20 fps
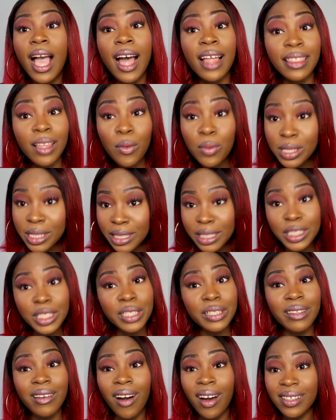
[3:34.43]
And that was
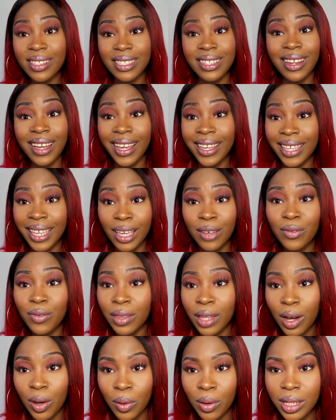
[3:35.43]
literally the answer that I gave
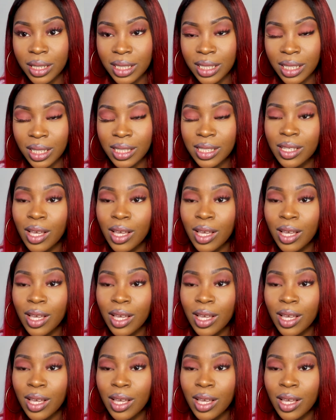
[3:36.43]
for that question.